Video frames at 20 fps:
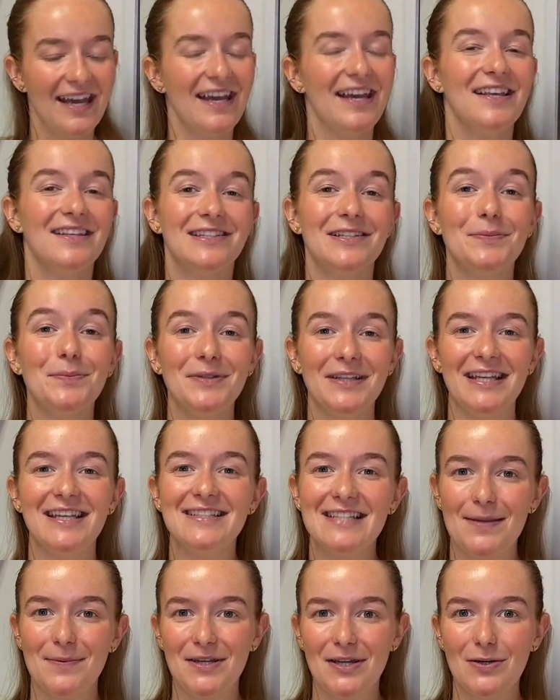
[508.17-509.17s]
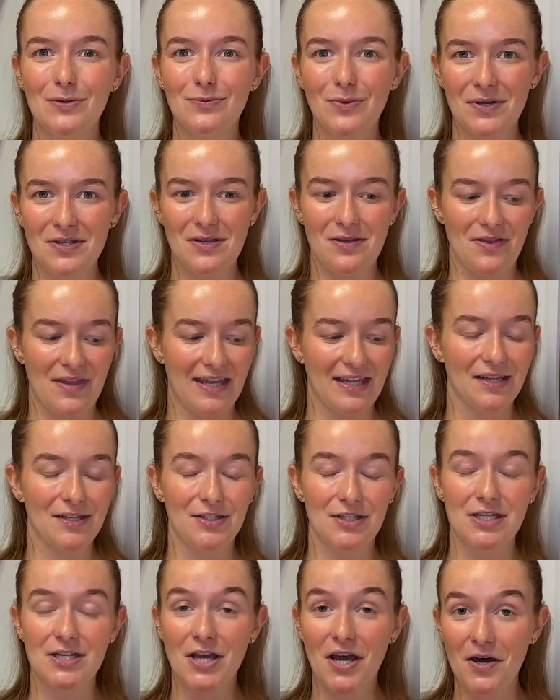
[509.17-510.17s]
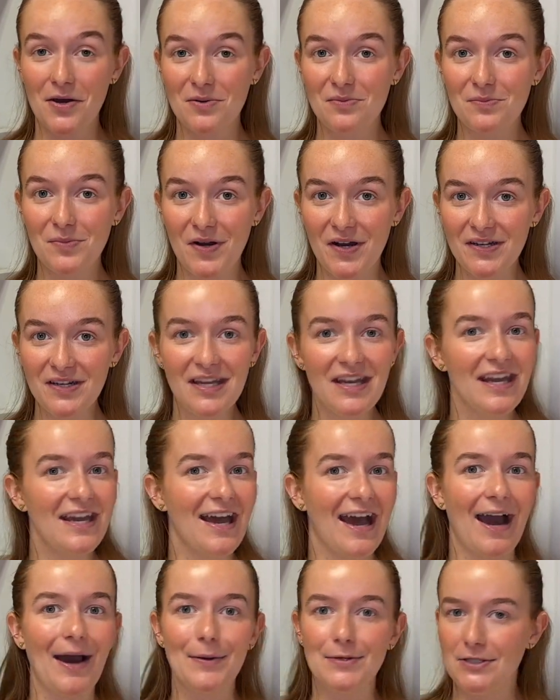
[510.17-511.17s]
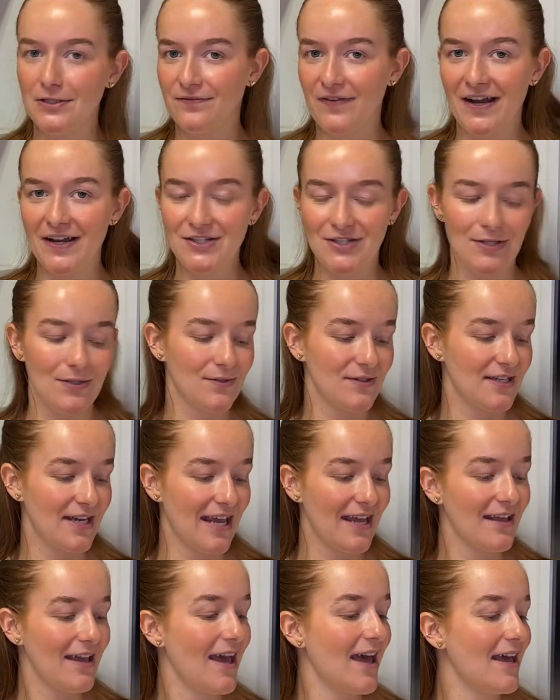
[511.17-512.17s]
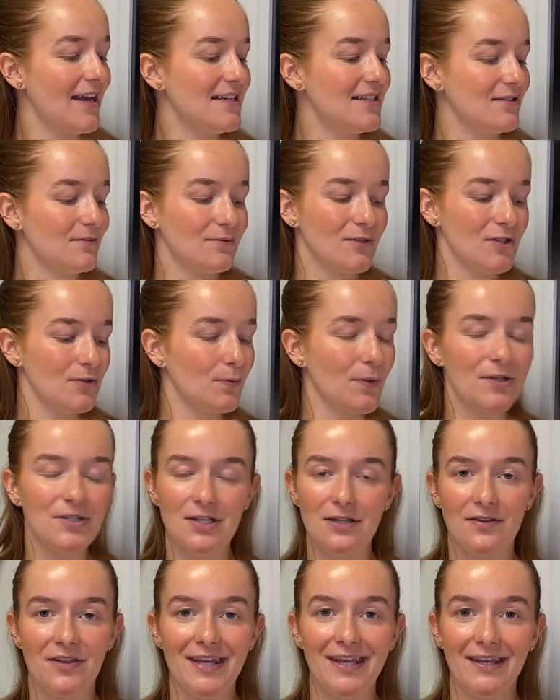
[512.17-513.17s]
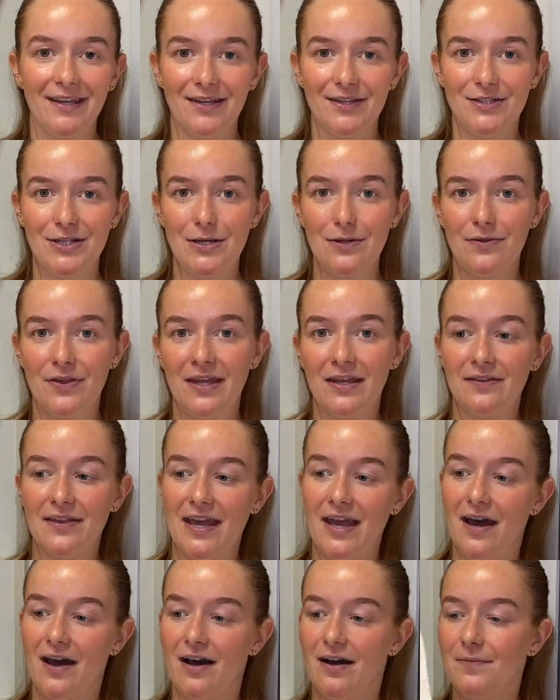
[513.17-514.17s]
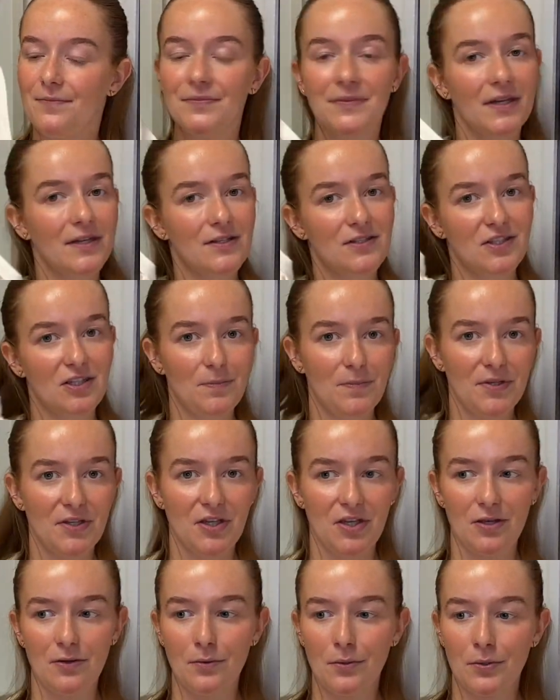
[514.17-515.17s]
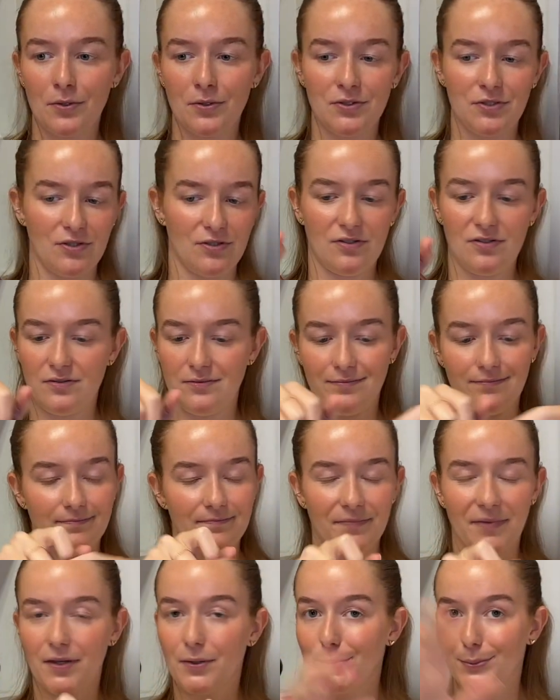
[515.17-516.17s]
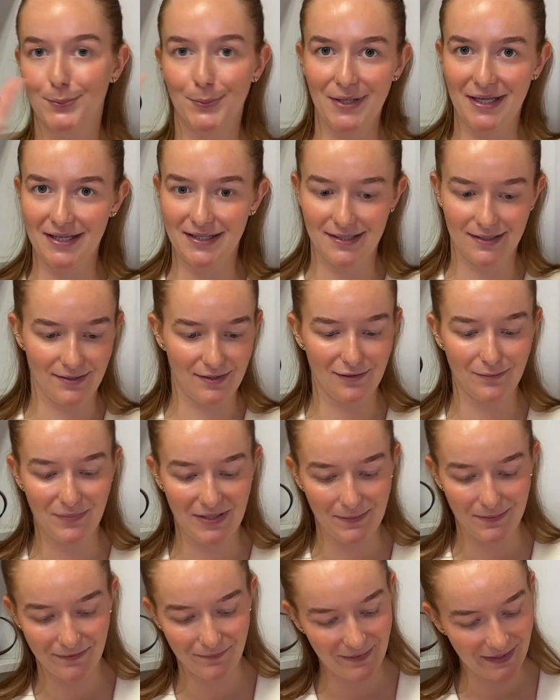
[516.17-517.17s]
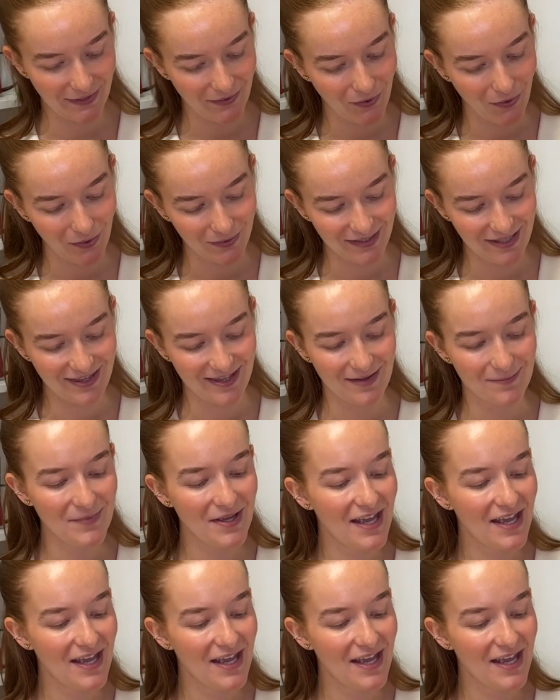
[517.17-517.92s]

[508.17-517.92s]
So please let me know what you think. Do you own one? How do you find using it? And just what do you think? Do you think they are super cute or just weird, as some people have been calling them?